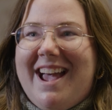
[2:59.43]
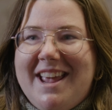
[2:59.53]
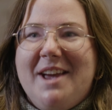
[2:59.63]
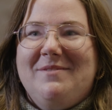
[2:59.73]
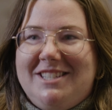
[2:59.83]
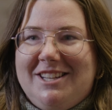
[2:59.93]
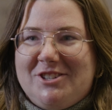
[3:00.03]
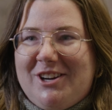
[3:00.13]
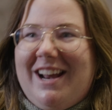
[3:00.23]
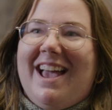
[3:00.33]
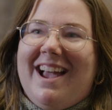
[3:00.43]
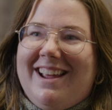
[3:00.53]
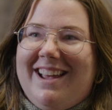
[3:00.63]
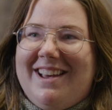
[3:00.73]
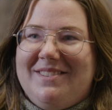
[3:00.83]
I am a teacher and I
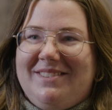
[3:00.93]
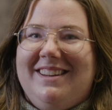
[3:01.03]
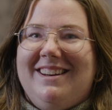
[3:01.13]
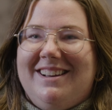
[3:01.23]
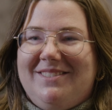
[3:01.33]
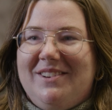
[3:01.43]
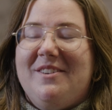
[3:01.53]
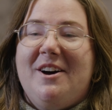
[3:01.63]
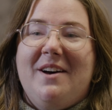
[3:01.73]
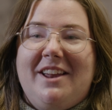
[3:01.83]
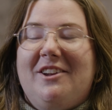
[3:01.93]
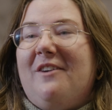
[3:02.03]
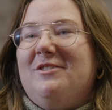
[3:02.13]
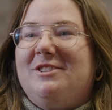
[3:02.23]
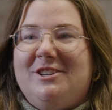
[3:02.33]
have, you know, we've all had
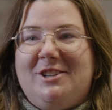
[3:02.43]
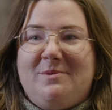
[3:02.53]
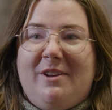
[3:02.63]
conversations